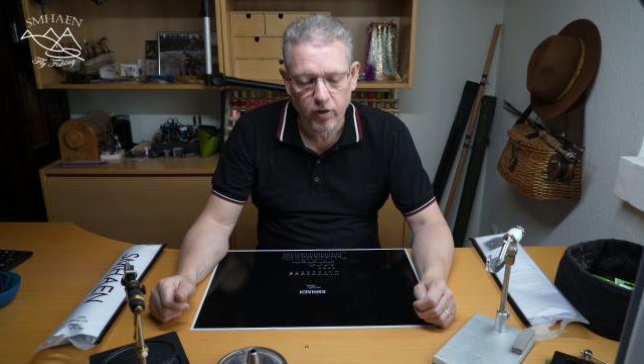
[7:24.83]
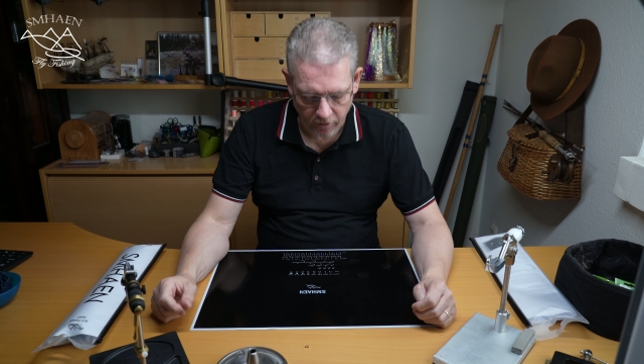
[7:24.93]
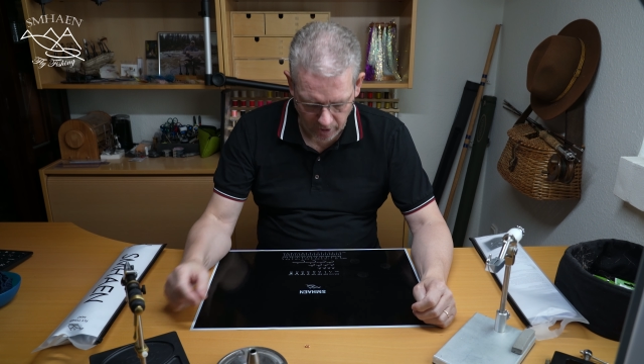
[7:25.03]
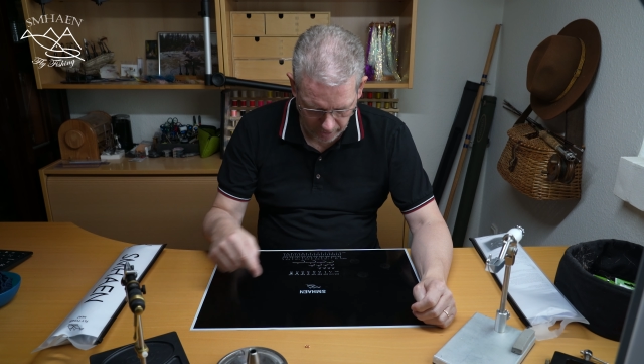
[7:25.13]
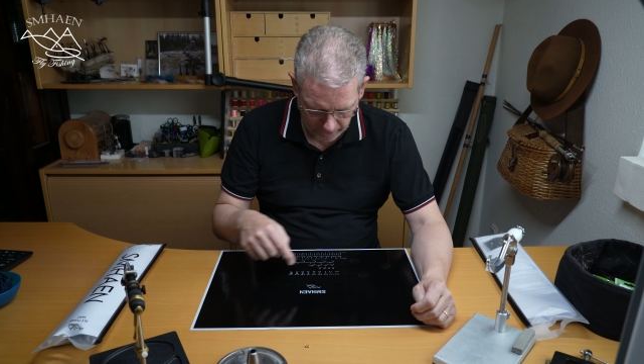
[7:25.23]

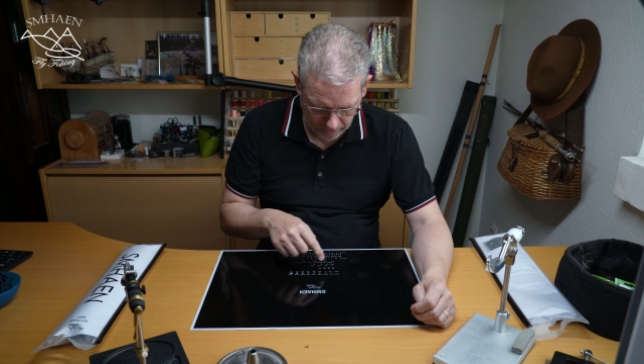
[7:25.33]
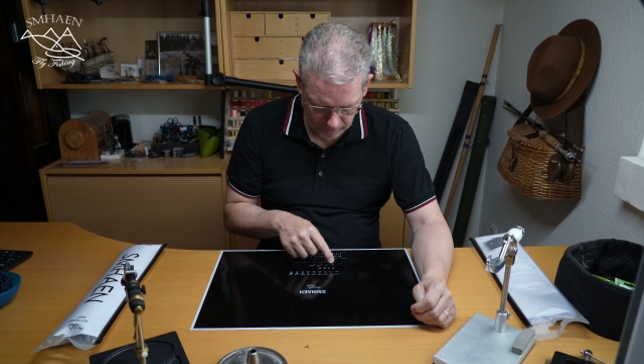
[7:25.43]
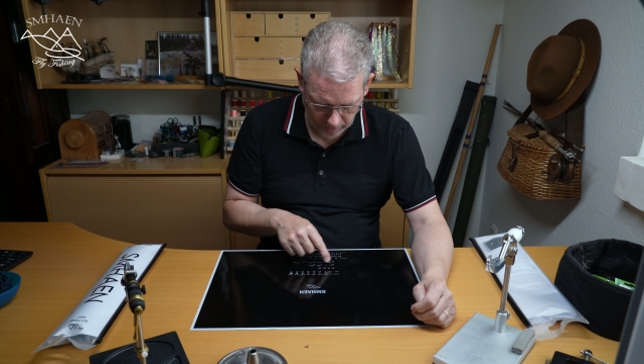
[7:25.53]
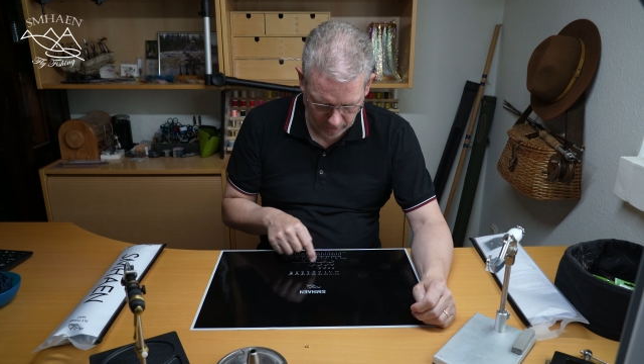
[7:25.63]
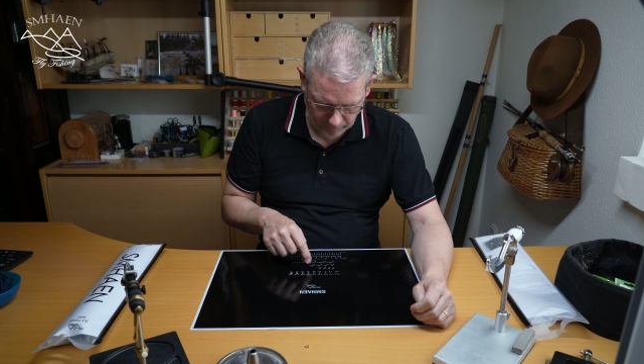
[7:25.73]
The
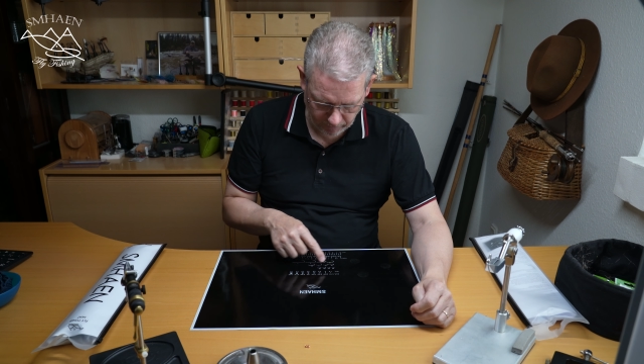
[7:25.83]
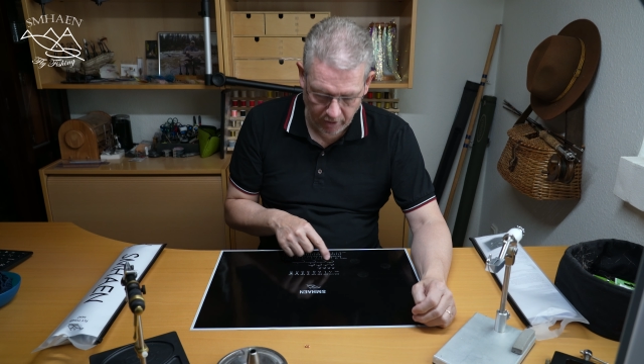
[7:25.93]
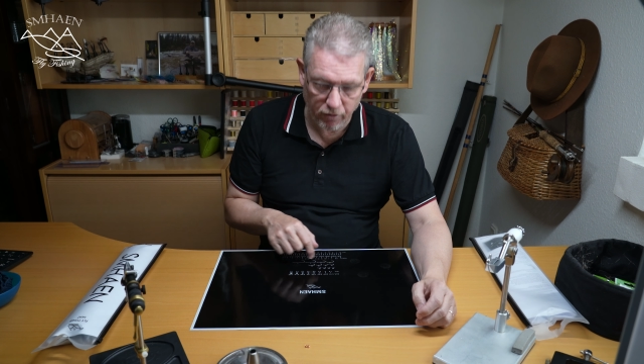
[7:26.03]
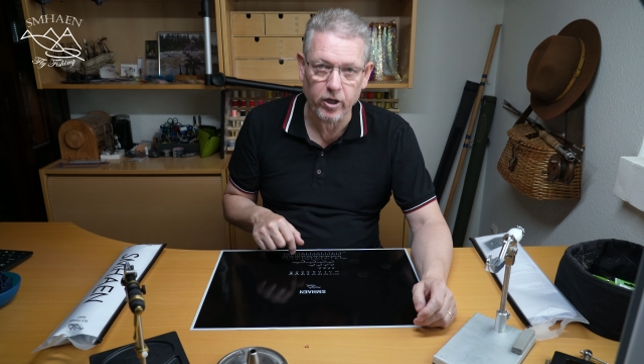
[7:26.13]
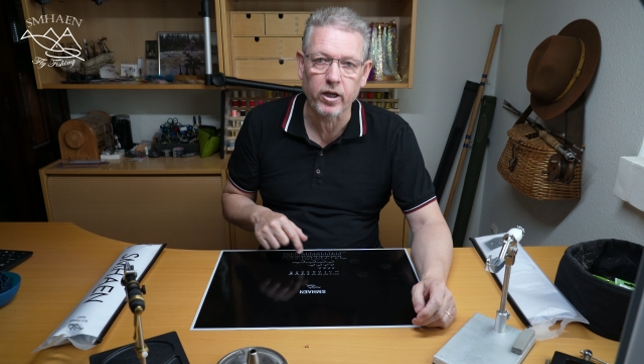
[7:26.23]
length can
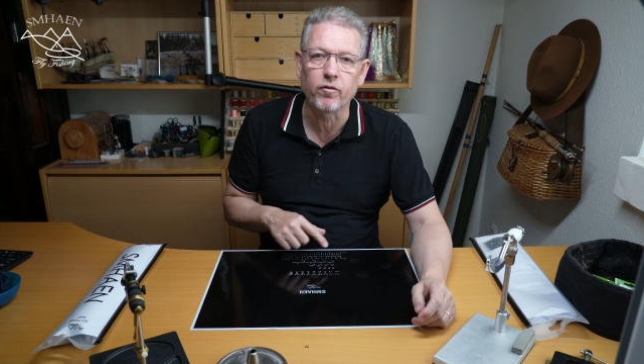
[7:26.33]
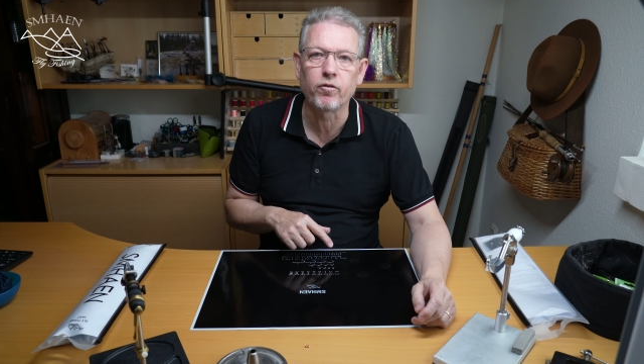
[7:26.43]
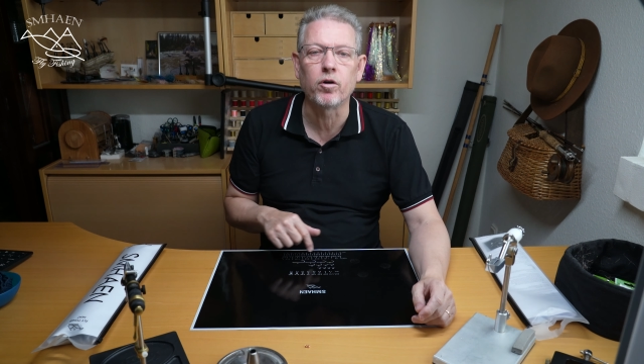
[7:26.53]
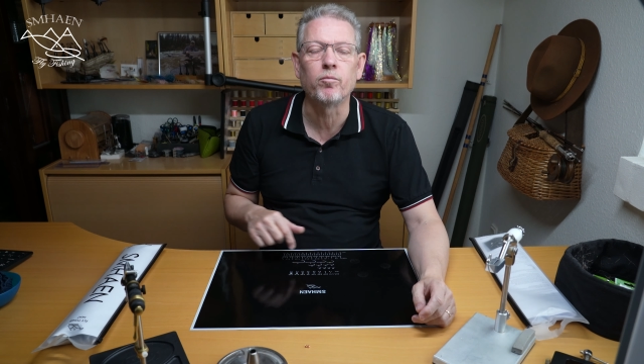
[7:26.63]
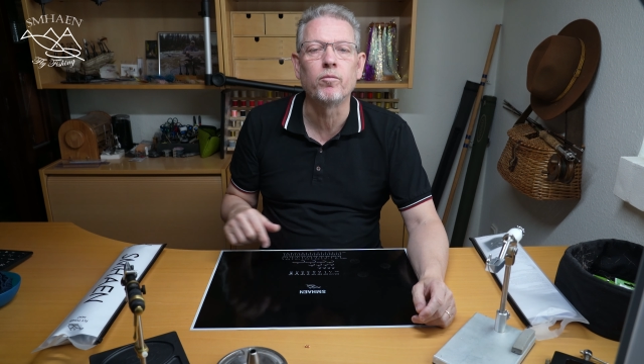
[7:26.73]
vary
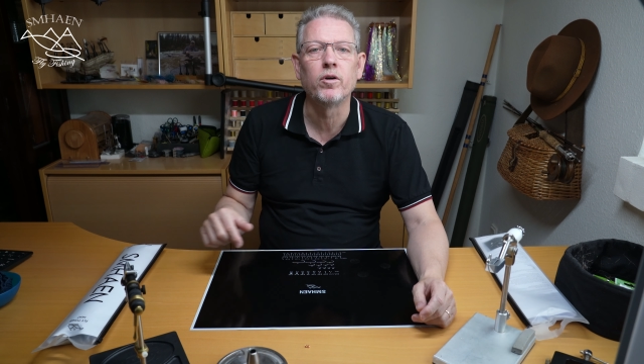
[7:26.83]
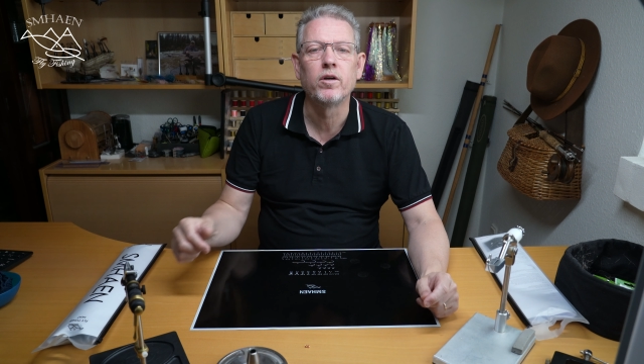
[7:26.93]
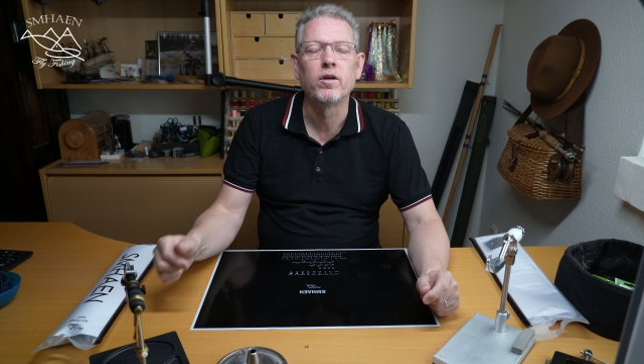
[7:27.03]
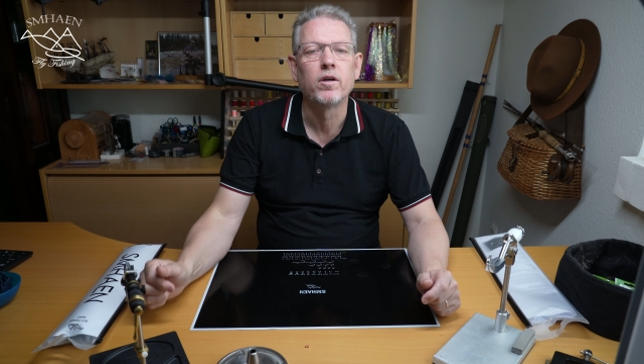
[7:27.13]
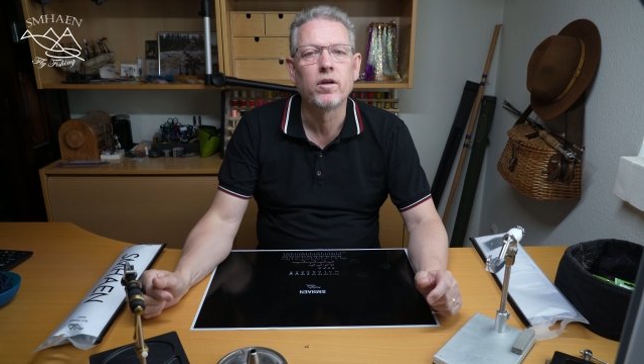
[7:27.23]
from
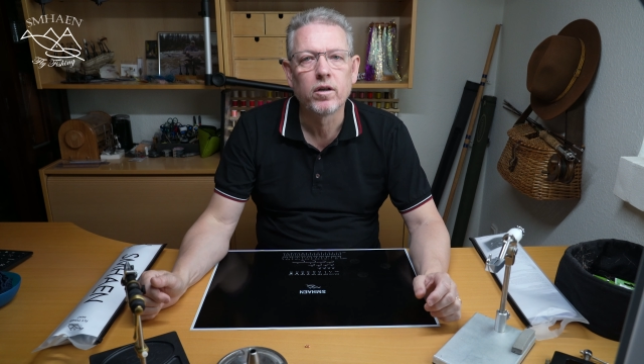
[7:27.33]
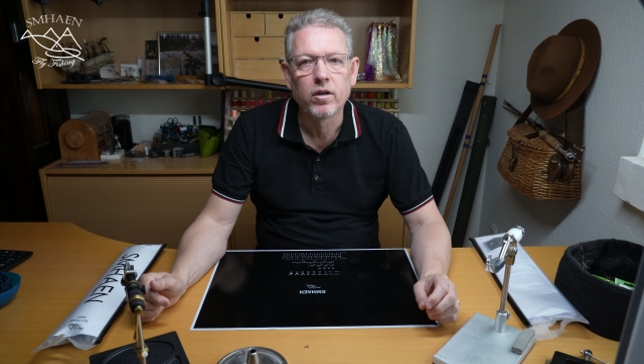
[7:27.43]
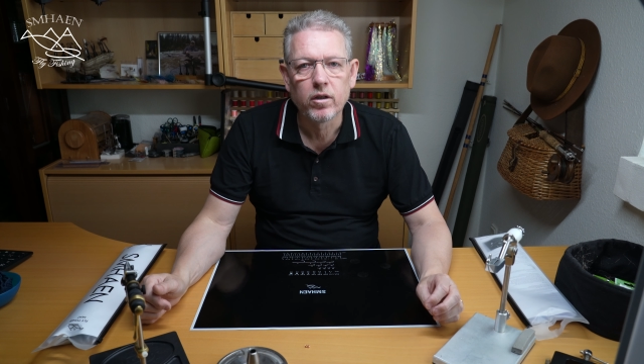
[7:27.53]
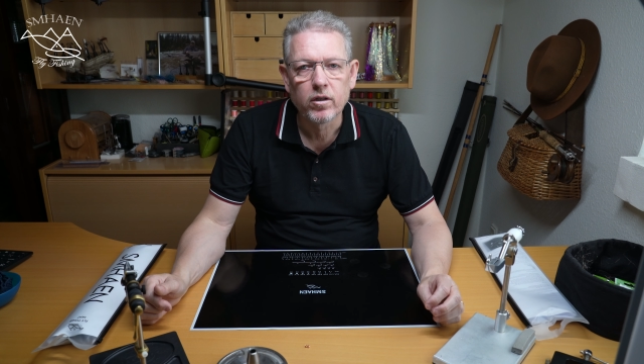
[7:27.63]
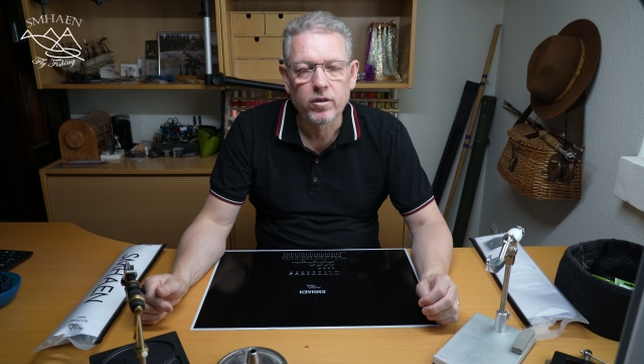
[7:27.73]

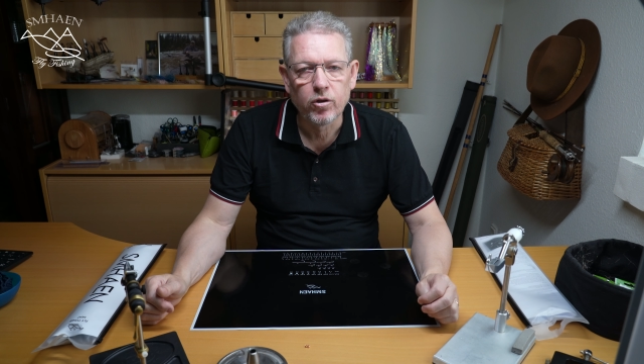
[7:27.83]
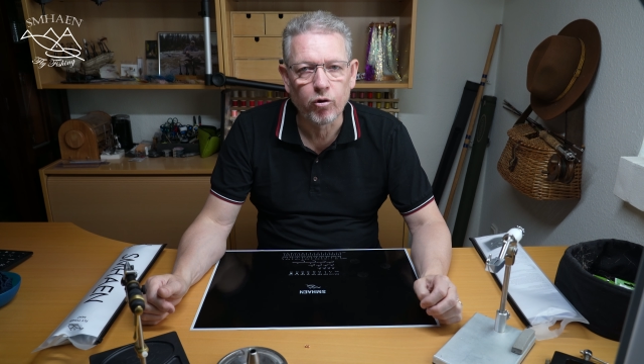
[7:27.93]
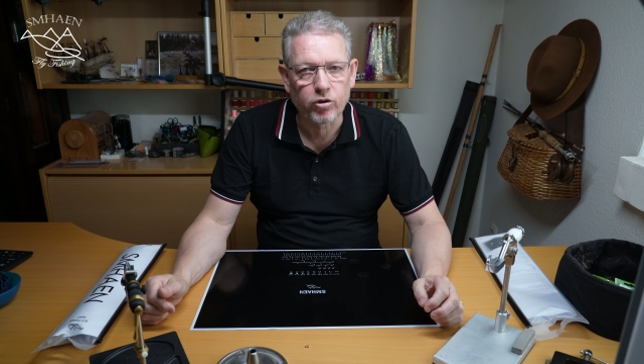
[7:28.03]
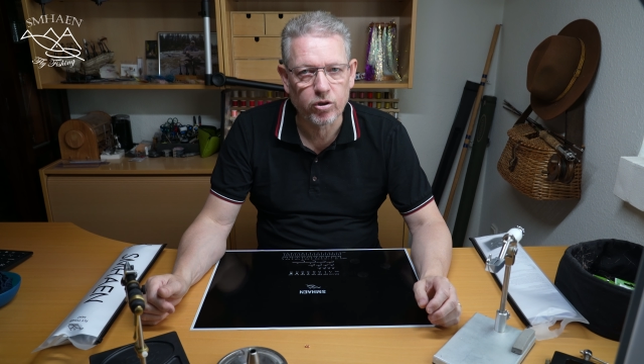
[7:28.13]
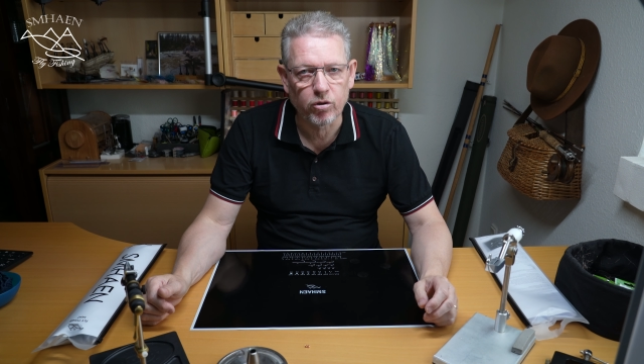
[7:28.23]

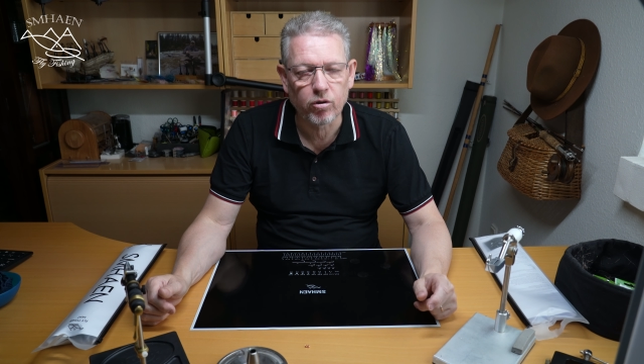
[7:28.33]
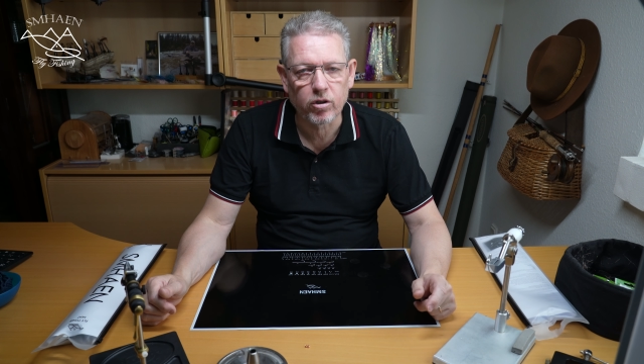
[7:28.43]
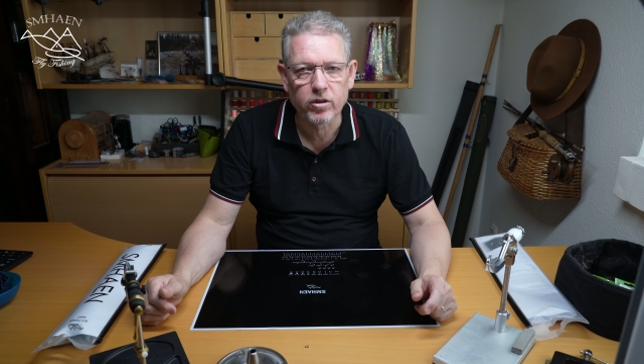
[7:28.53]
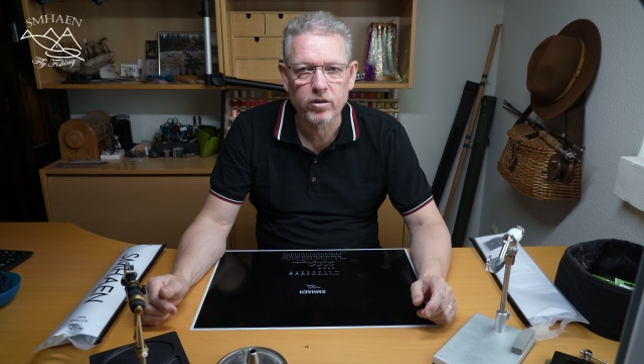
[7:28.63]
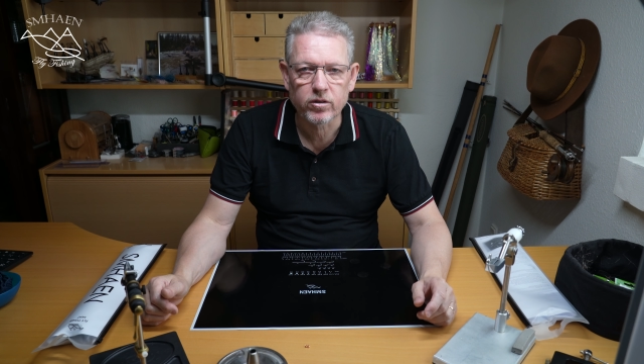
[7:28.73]
hook to
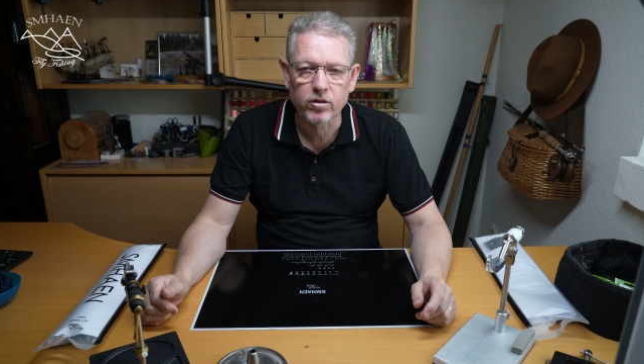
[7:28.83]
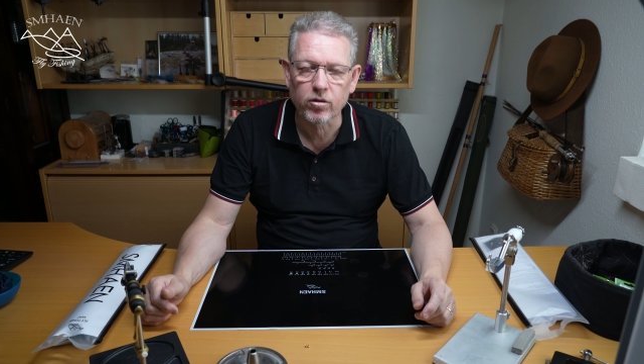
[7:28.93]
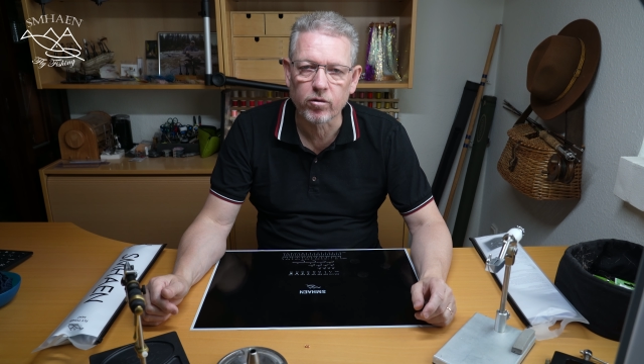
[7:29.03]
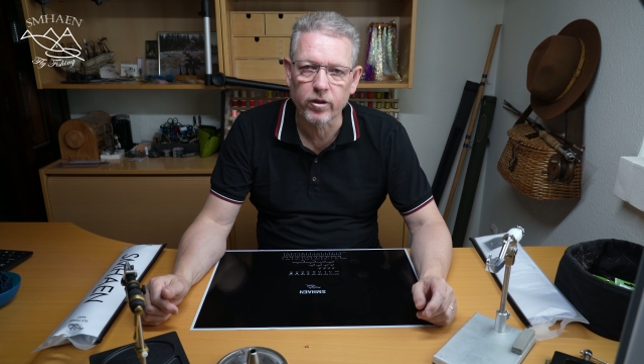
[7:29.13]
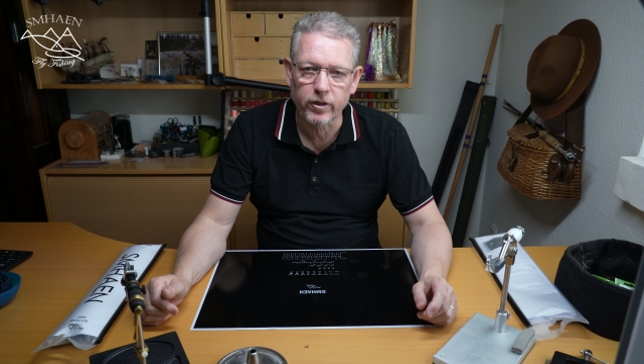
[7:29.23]
hook,
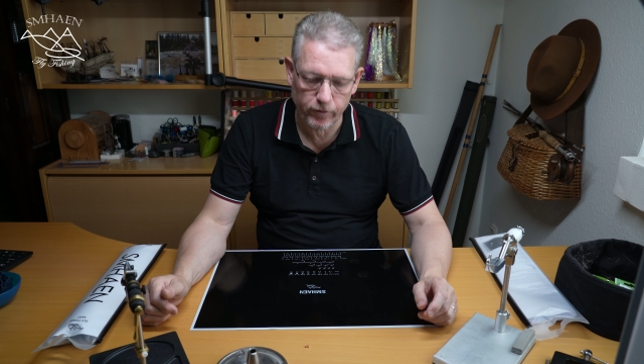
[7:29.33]
so